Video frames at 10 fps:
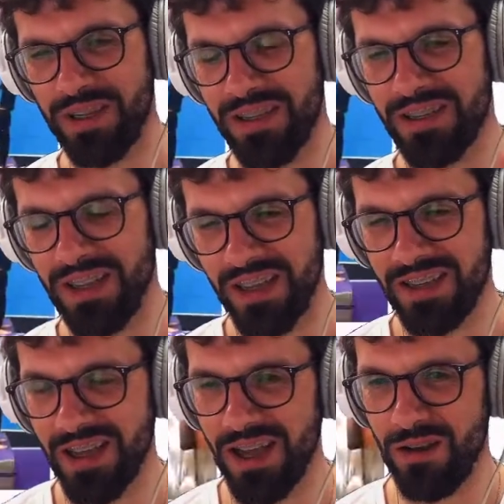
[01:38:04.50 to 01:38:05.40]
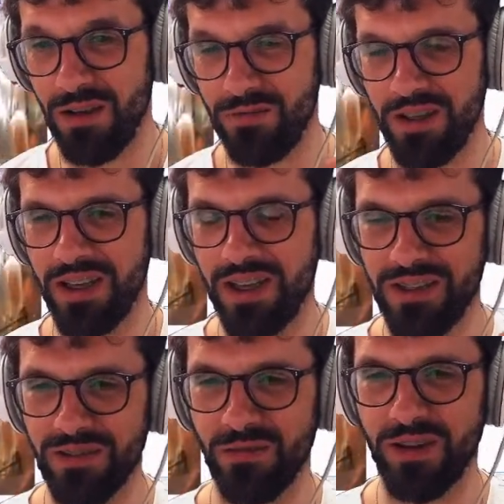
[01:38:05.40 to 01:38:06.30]
I feel like
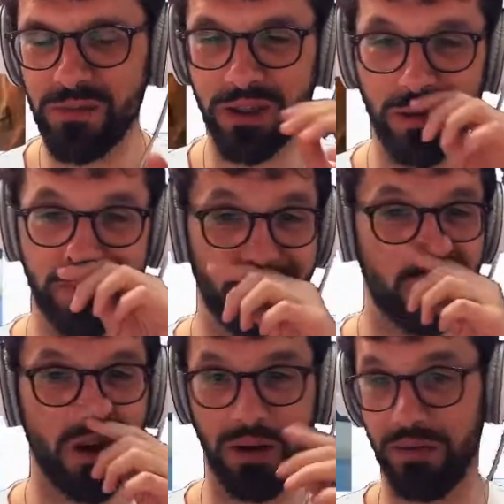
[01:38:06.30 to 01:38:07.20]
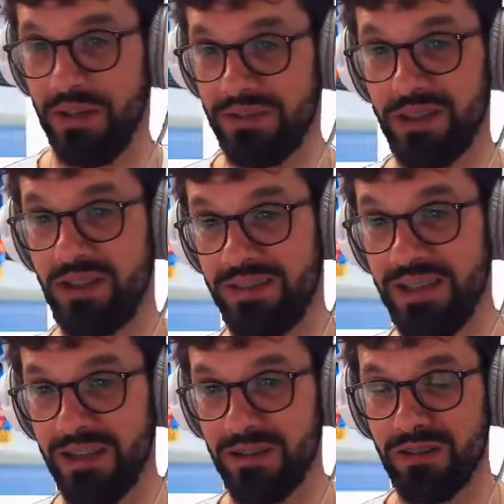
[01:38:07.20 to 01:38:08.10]
it's so funny because, oh, well, it's actually
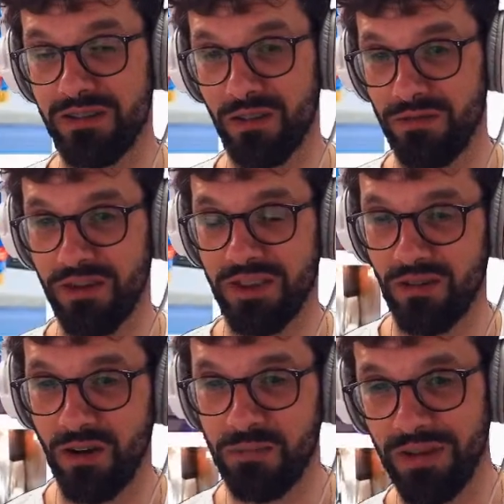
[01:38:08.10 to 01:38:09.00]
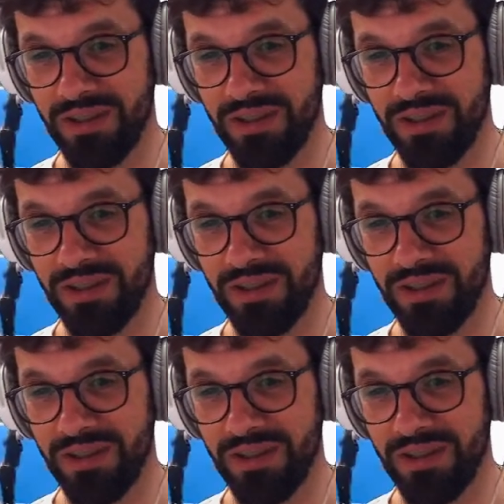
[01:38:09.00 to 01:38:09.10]
sad. It's not funny at all, but